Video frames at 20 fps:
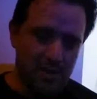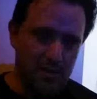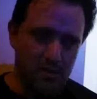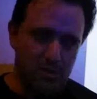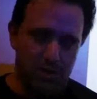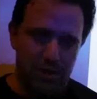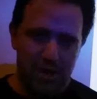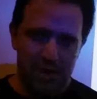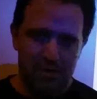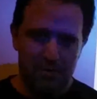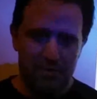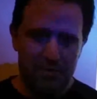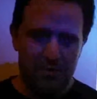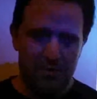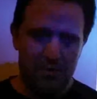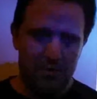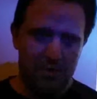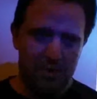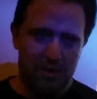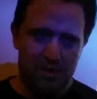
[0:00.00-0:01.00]
way
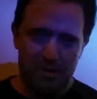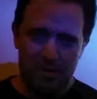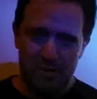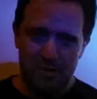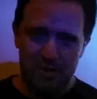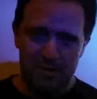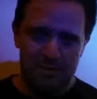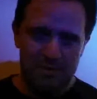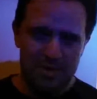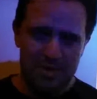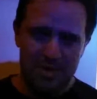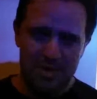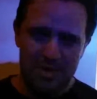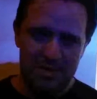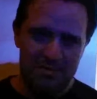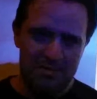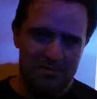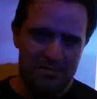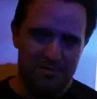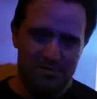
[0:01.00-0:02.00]
before it
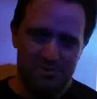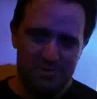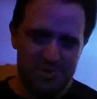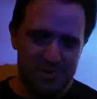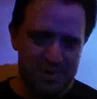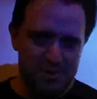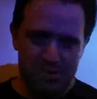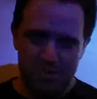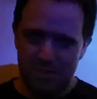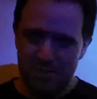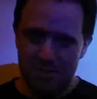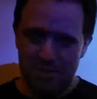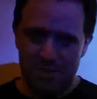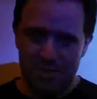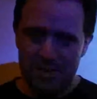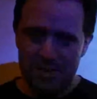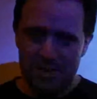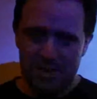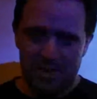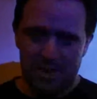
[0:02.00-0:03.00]
became
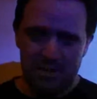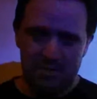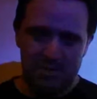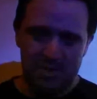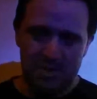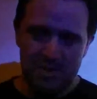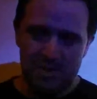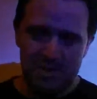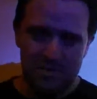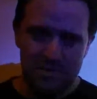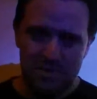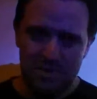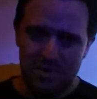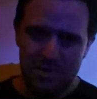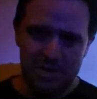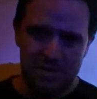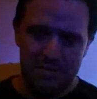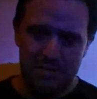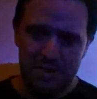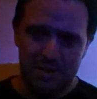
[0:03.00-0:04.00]
supposedly synonymous with
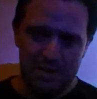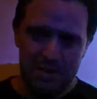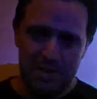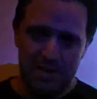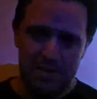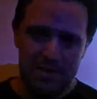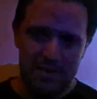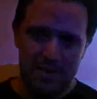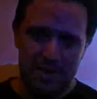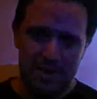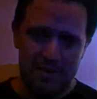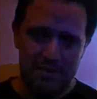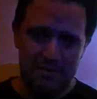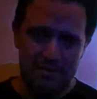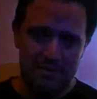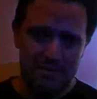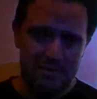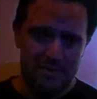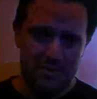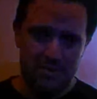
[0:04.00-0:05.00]
something that
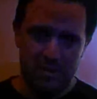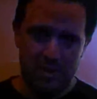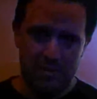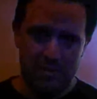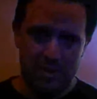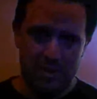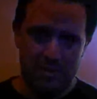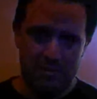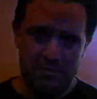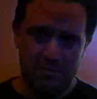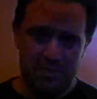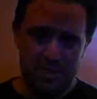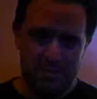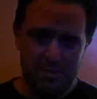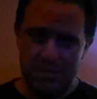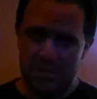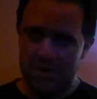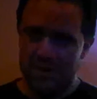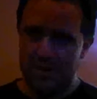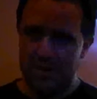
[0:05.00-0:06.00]
women,
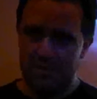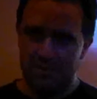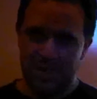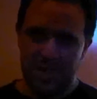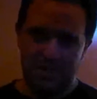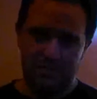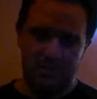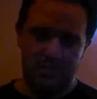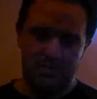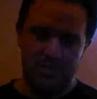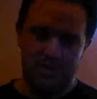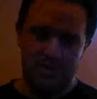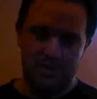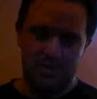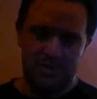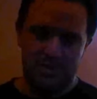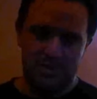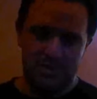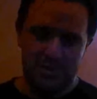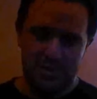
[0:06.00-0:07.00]
but particularly black
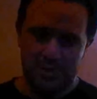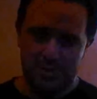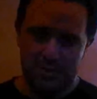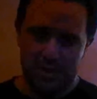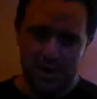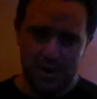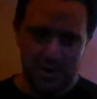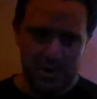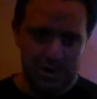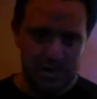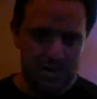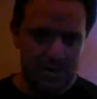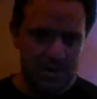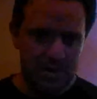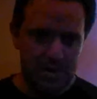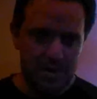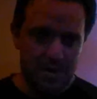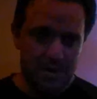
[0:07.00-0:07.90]
women, enjoy watching.